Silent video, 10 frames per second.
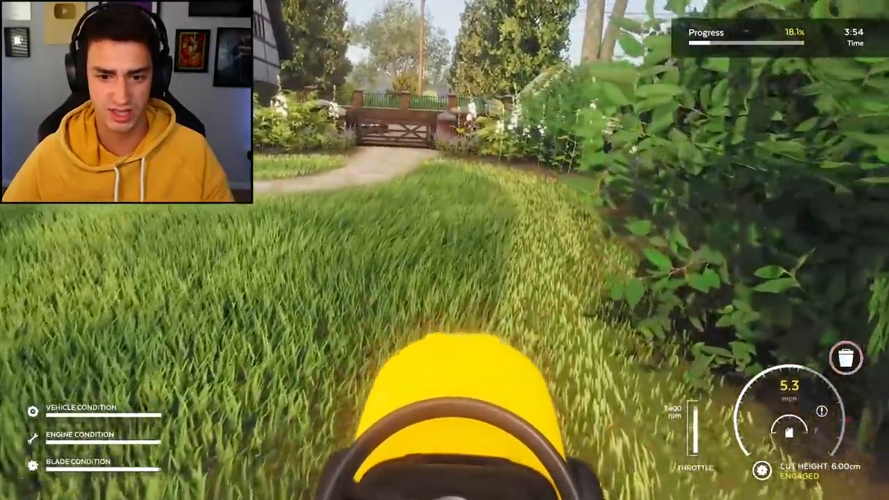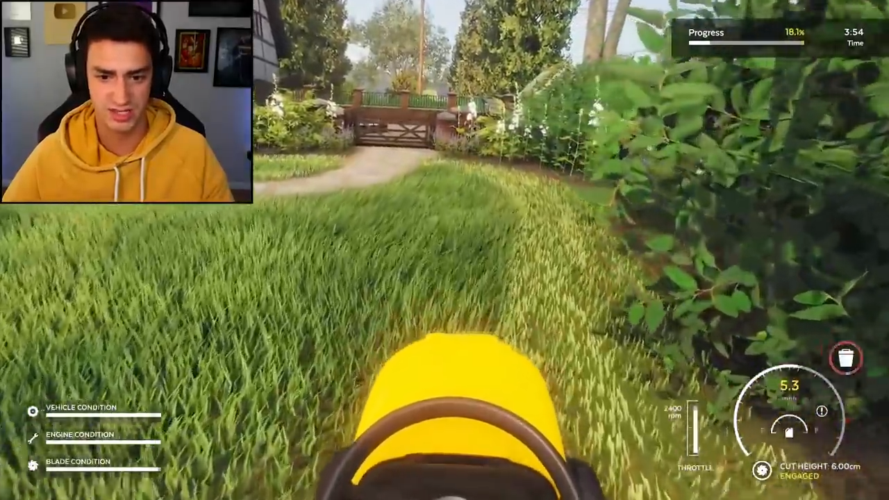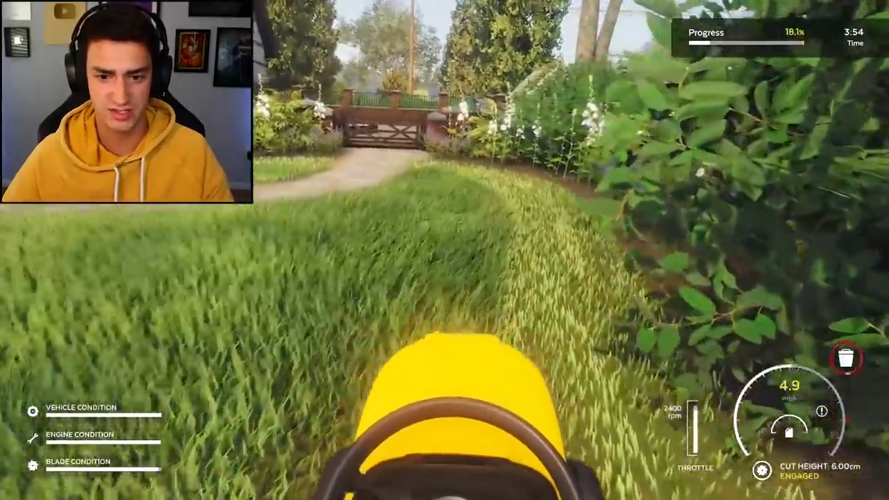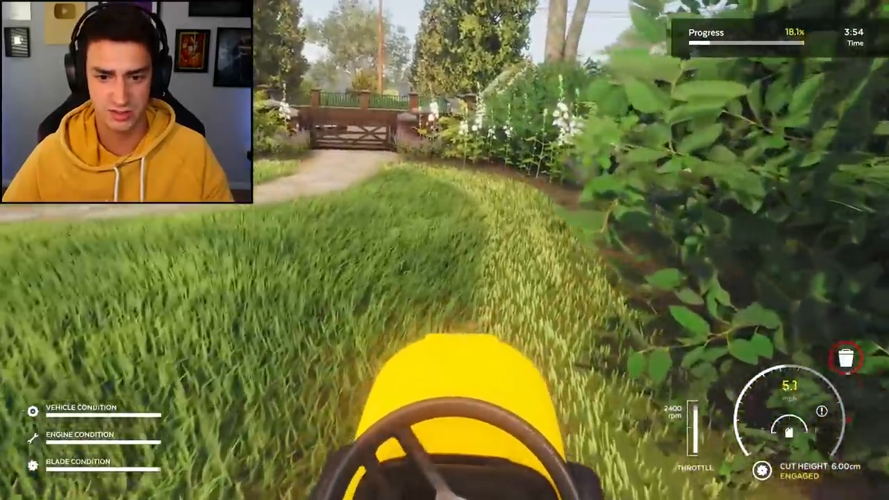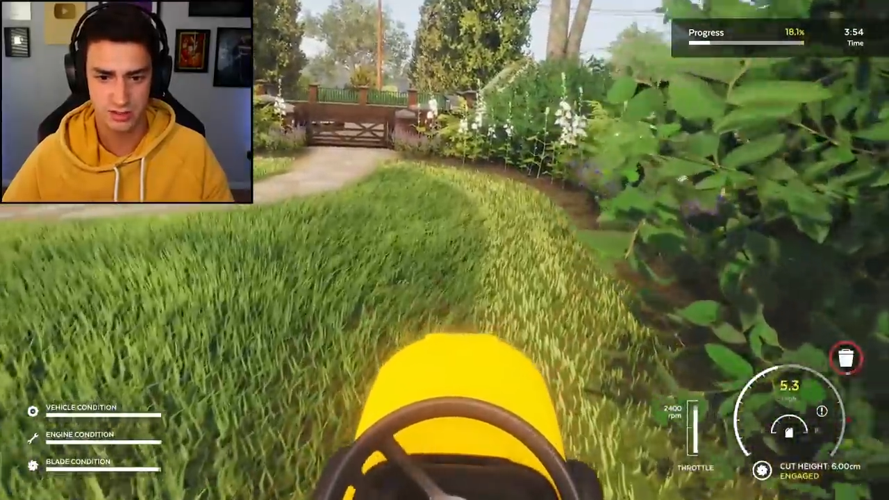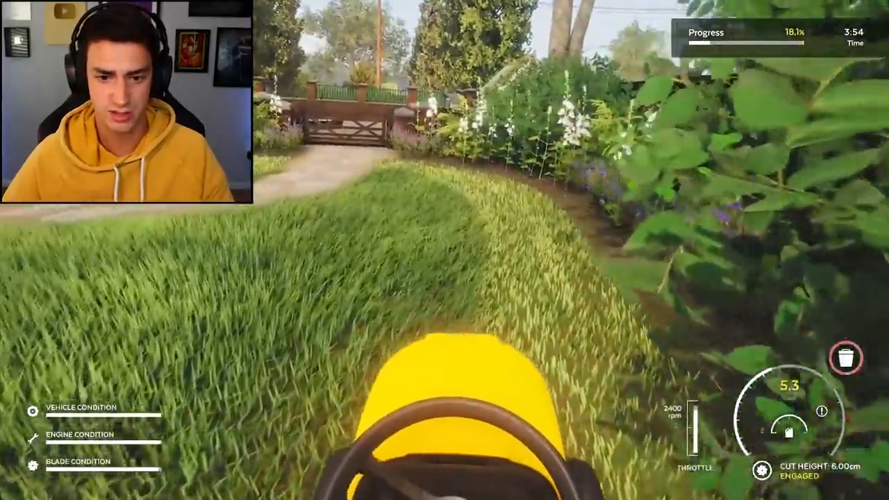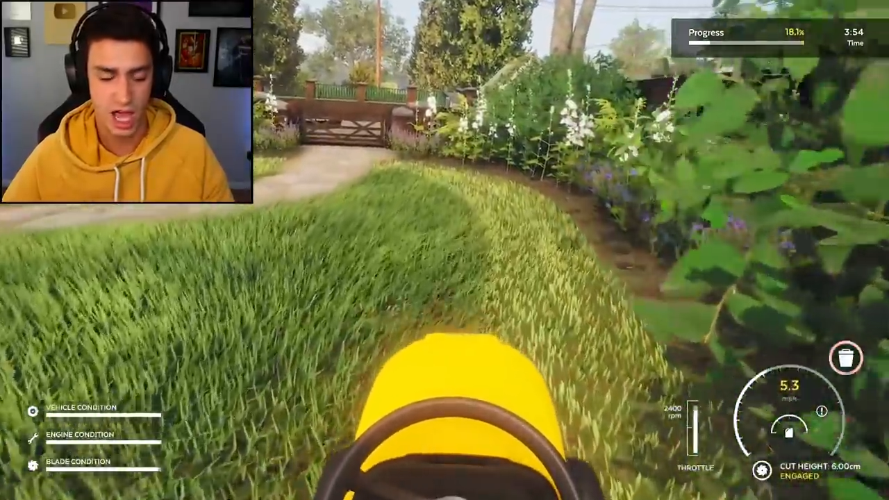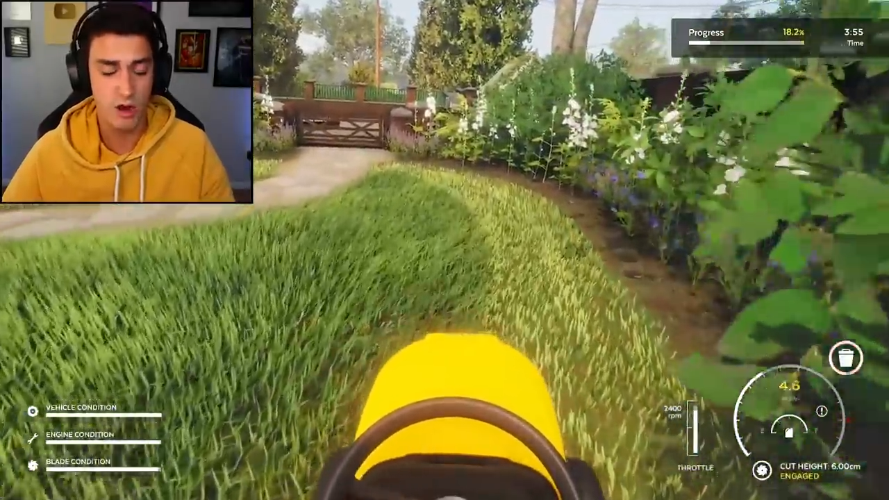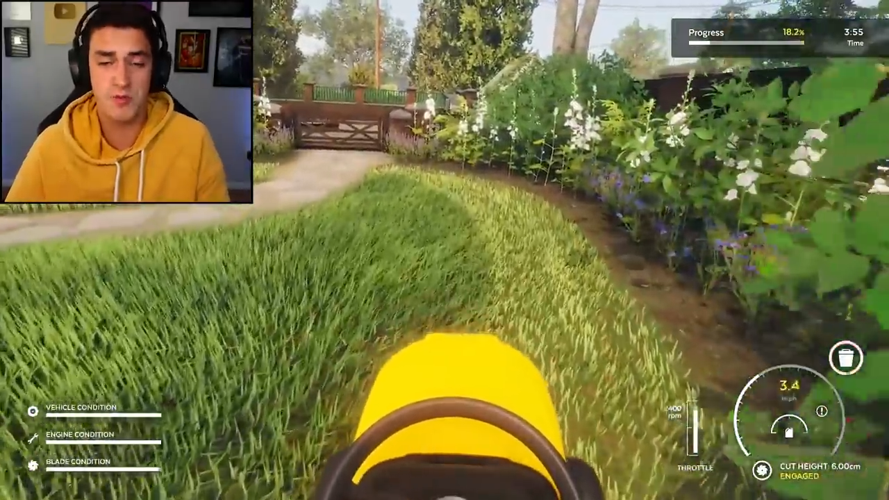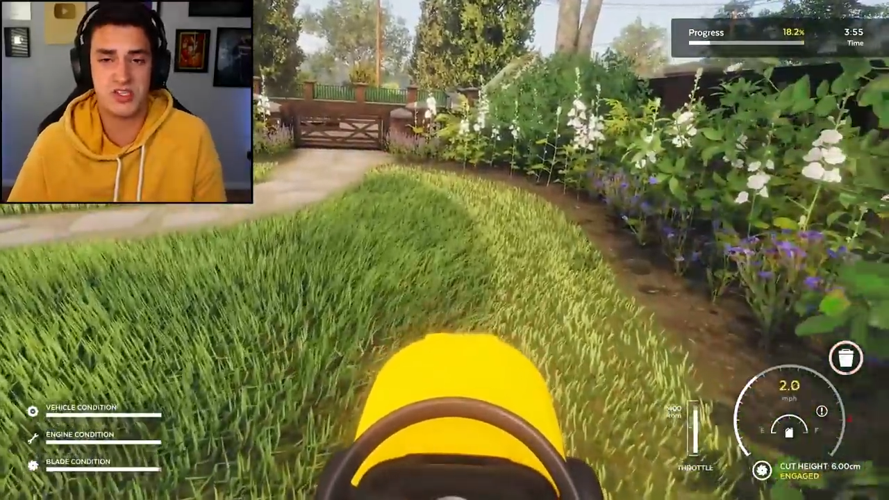this.
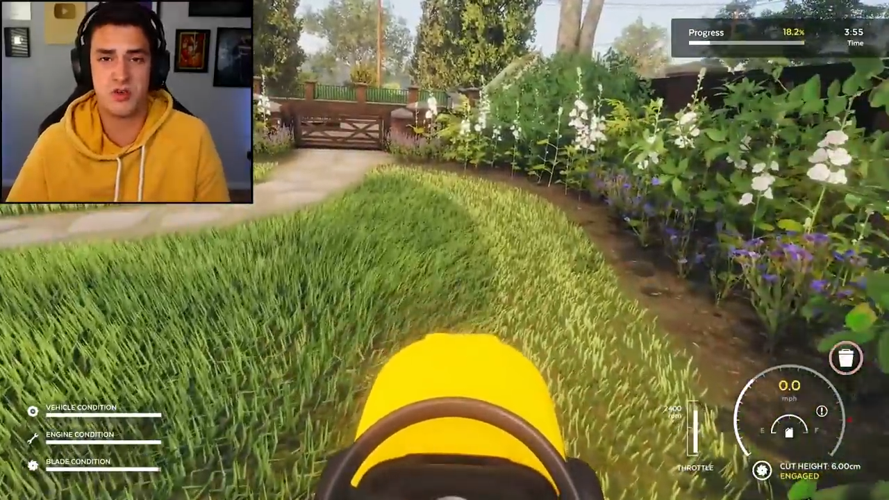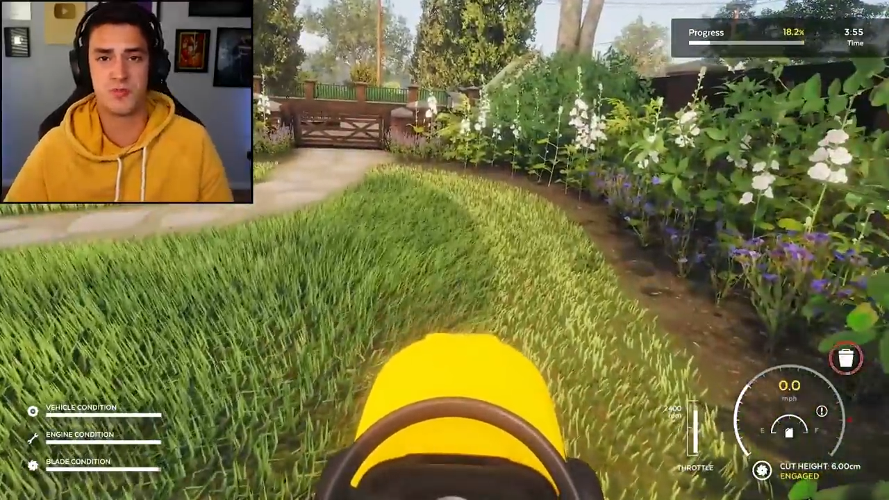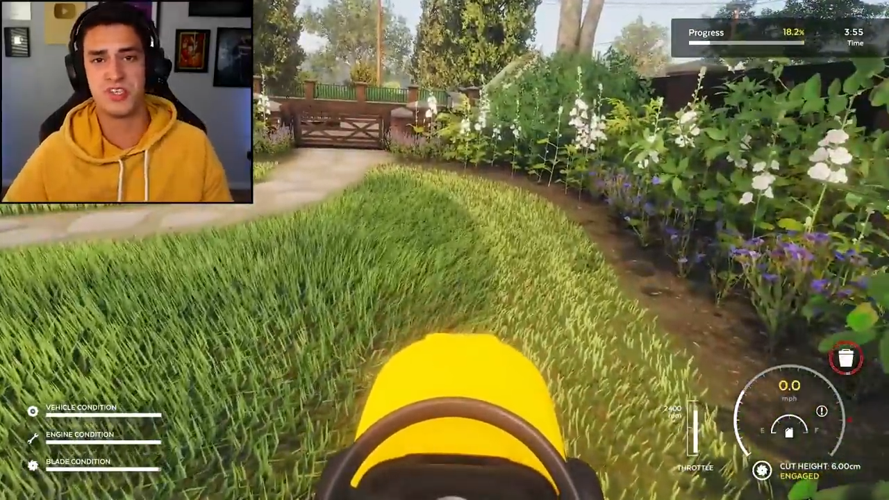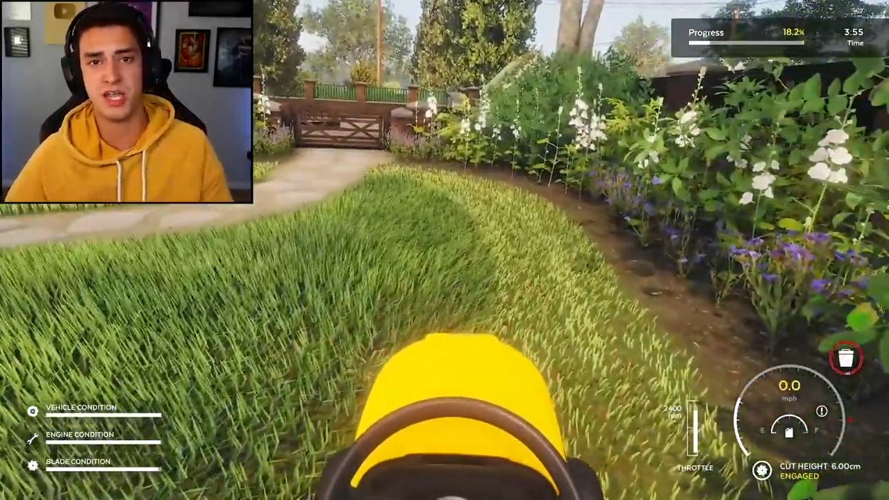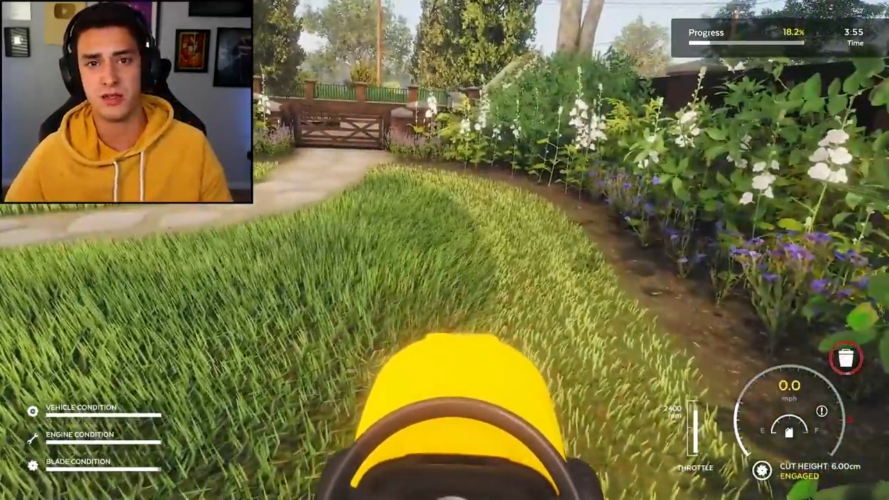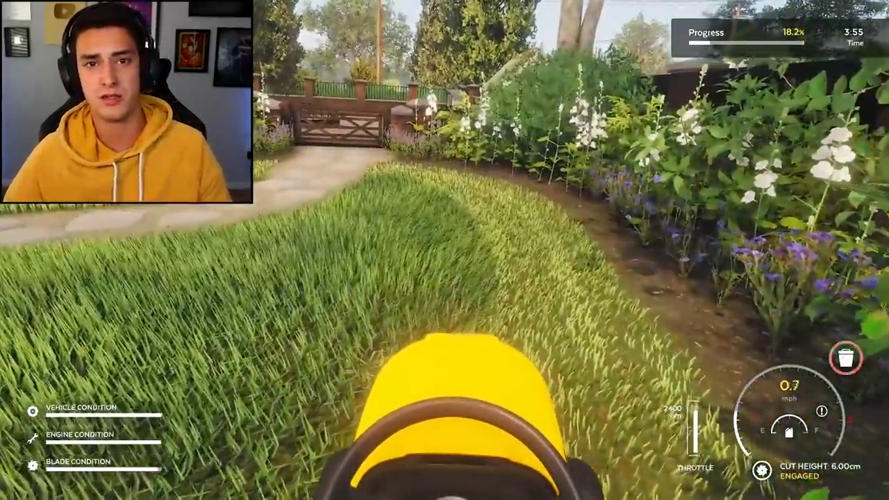I would be so upset.